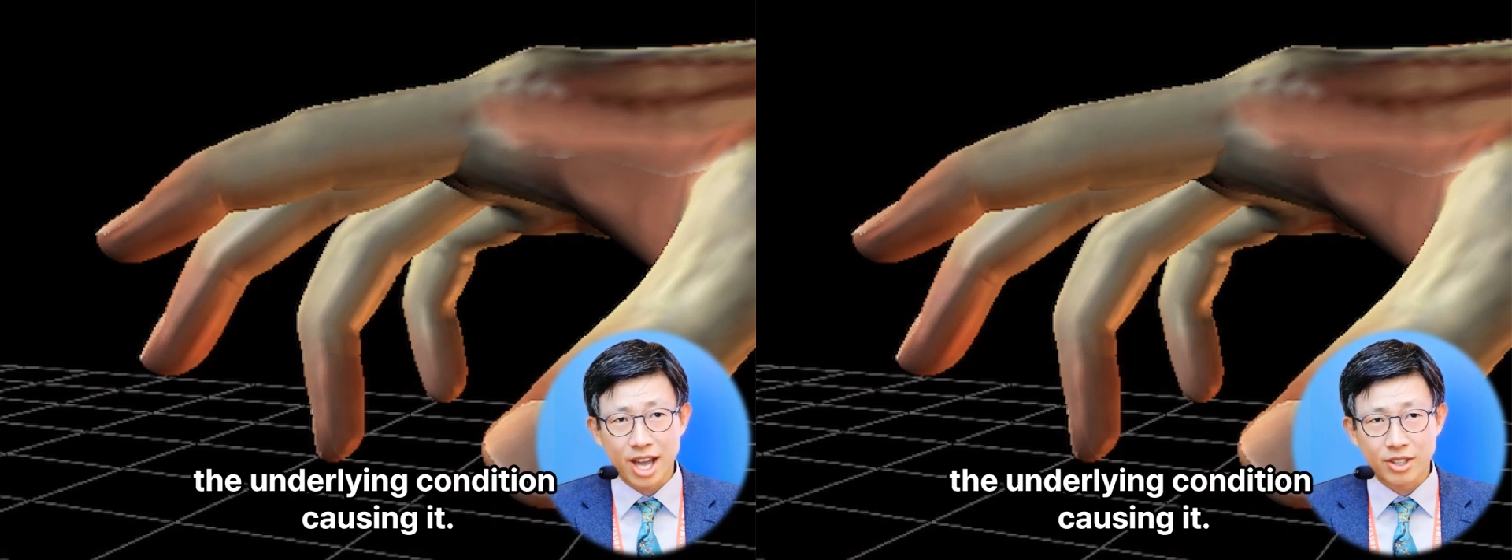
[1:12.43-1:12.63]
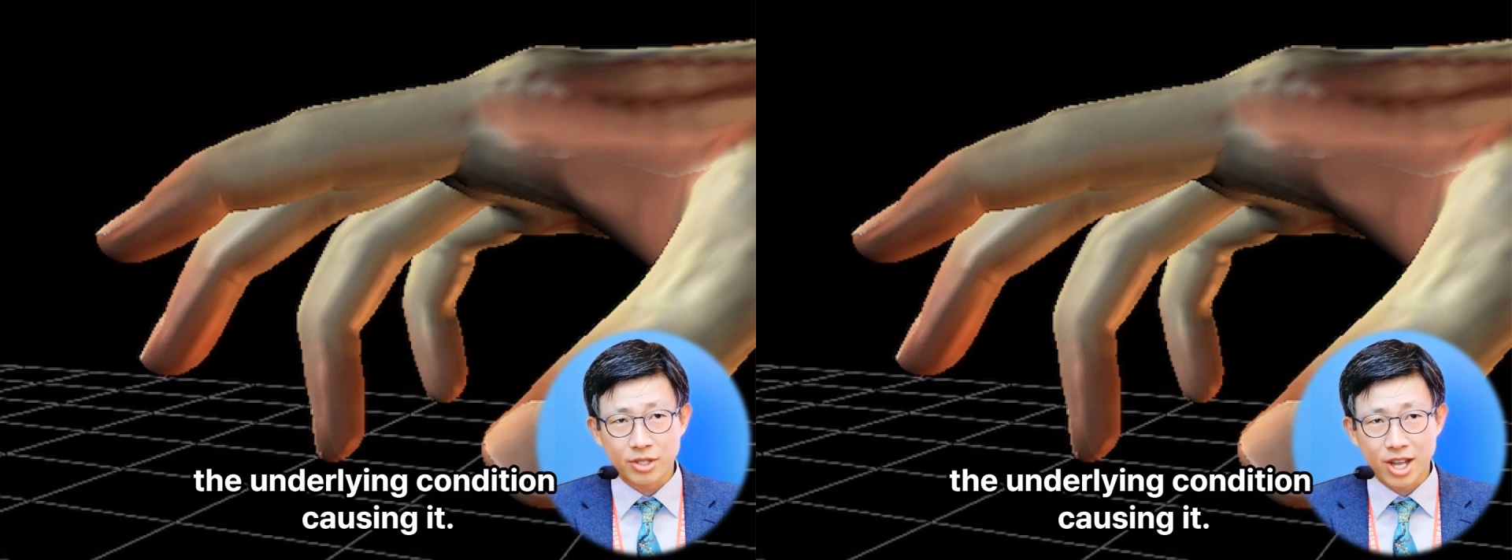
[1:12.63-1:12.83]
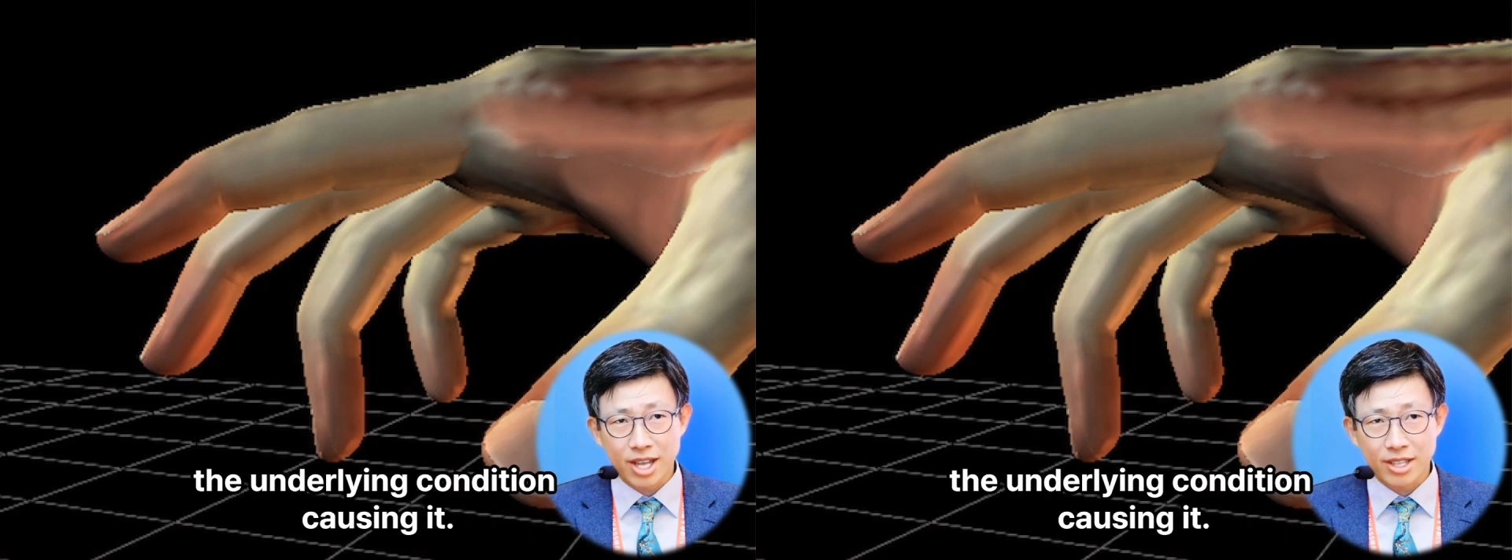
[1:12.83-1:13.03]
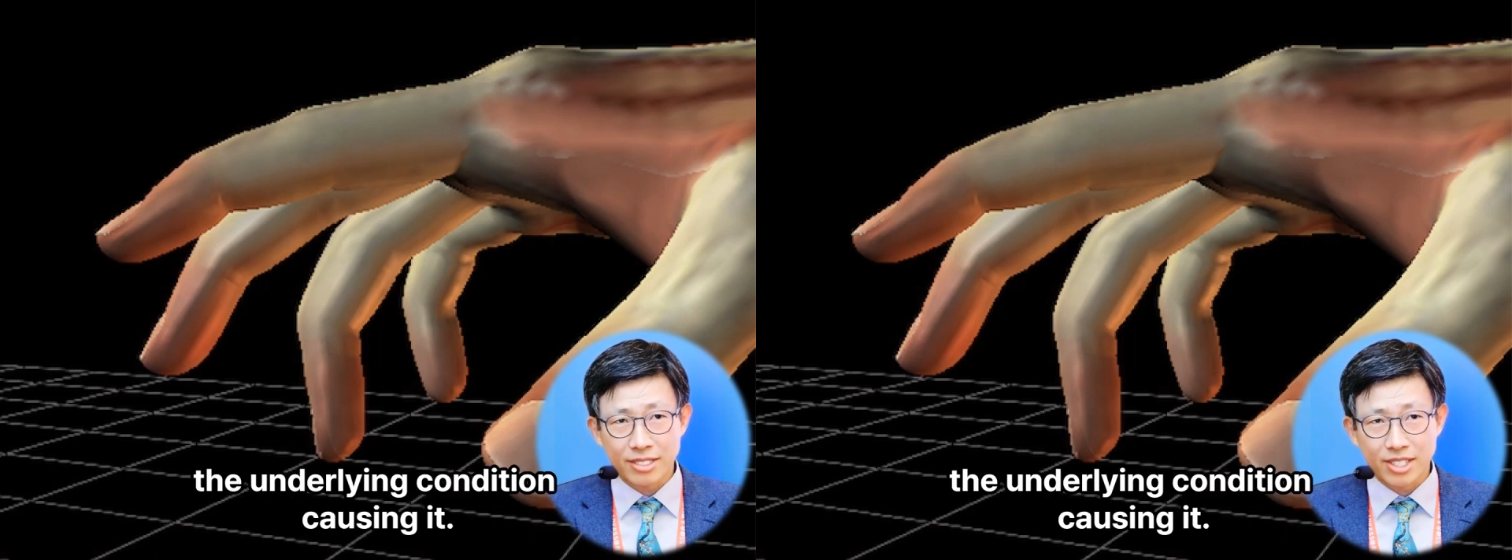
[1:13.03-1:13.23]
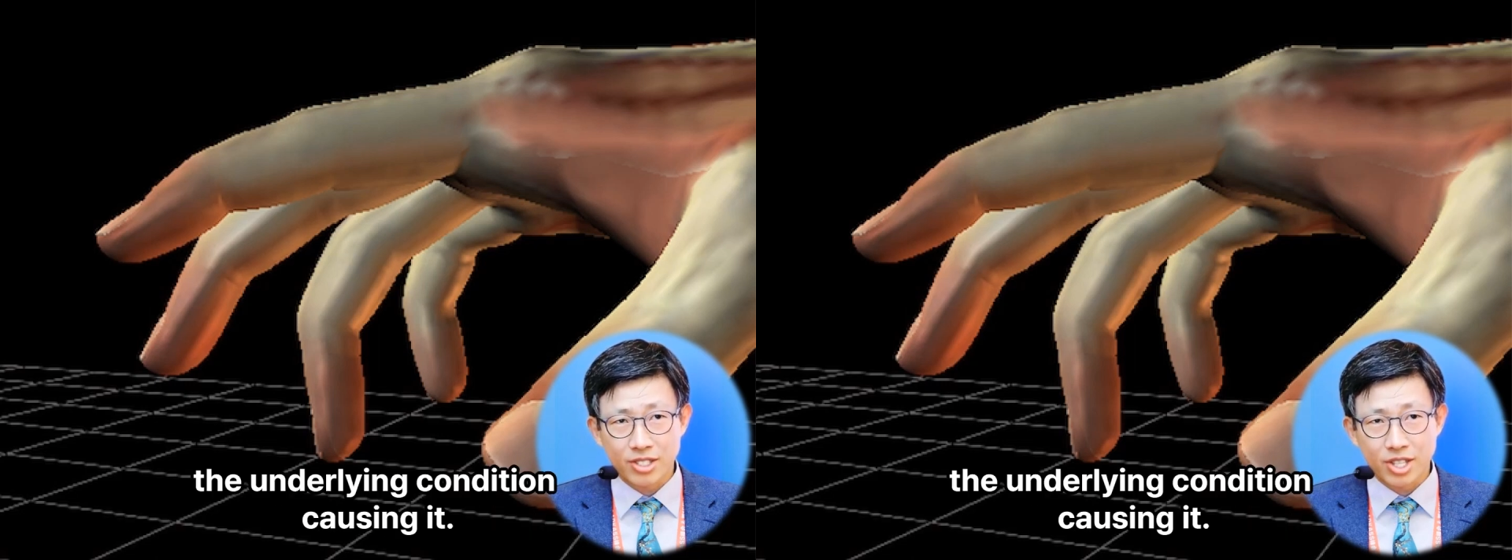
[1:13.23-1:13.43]
underlying
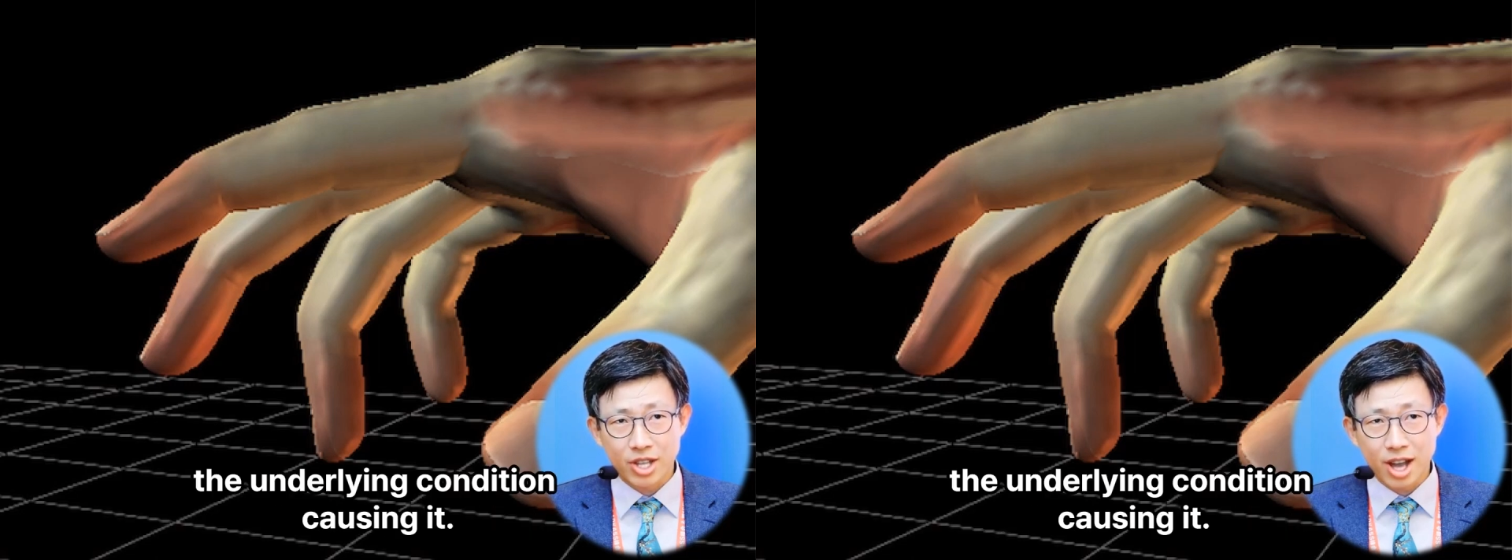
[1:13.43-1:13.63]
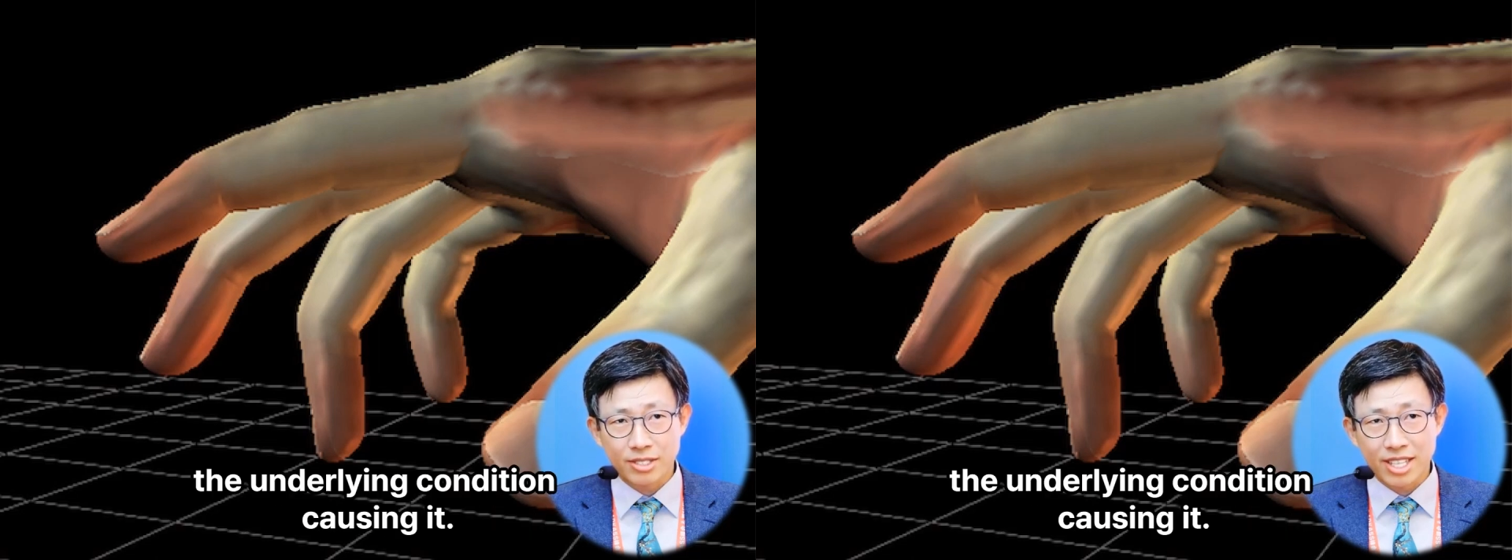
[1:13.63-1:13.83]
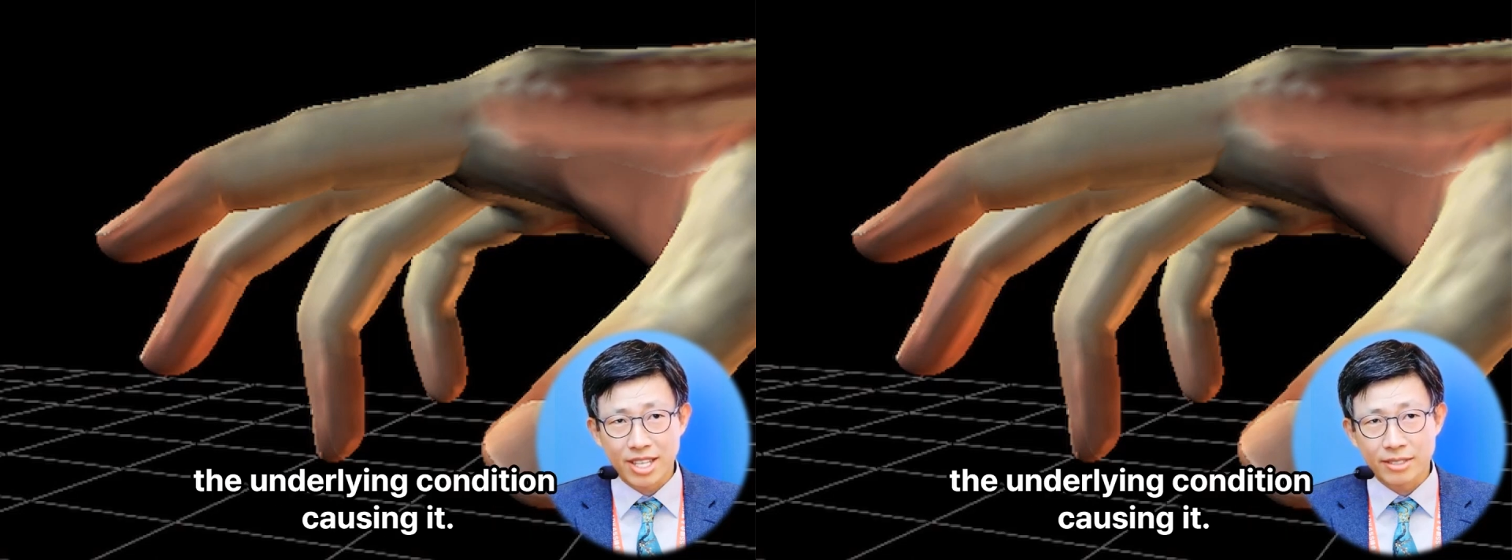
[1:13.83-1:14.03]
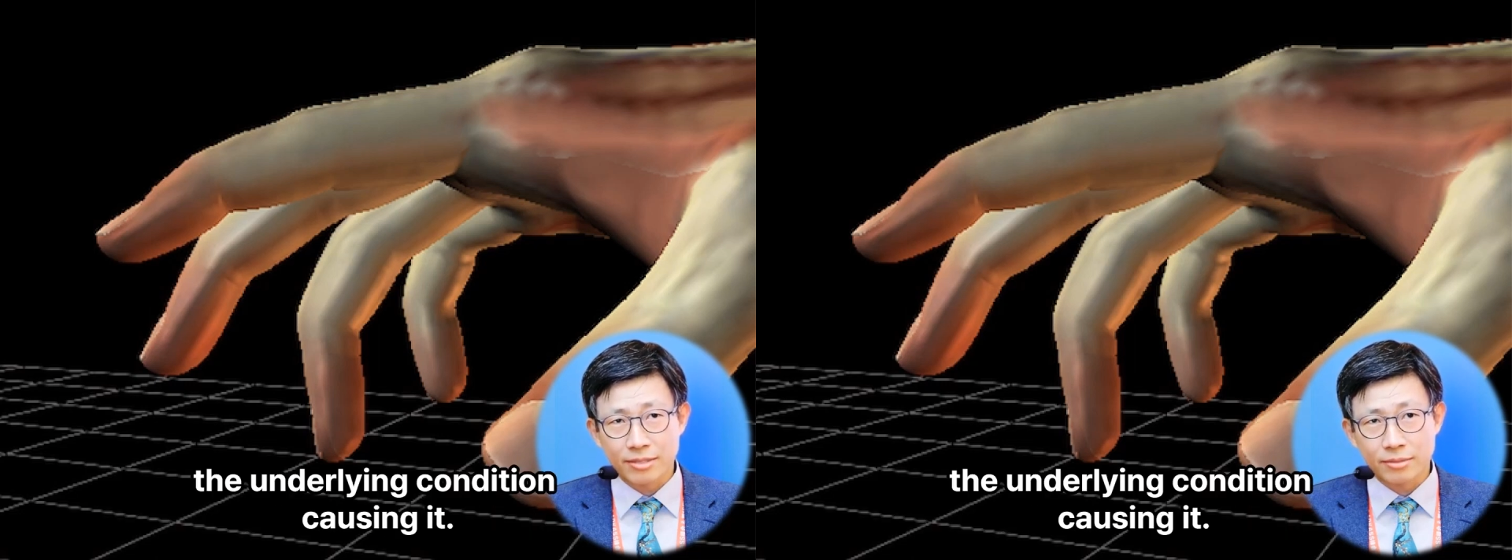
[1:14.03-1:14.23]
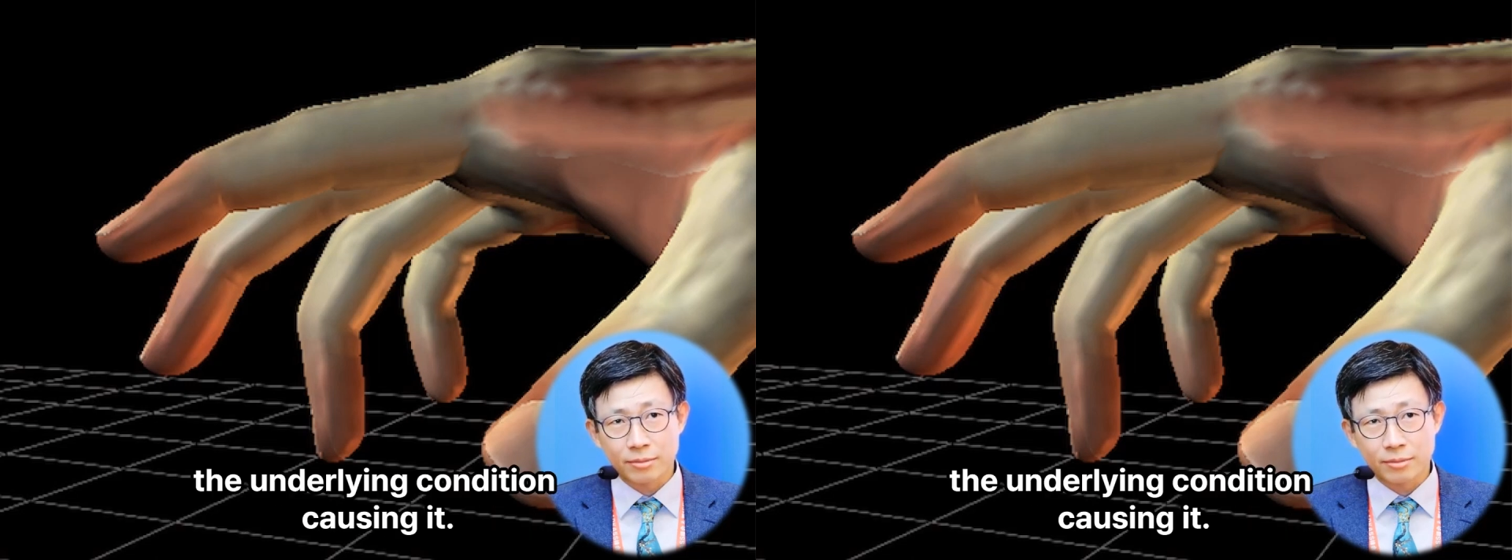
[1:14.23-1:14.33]
condition causing it.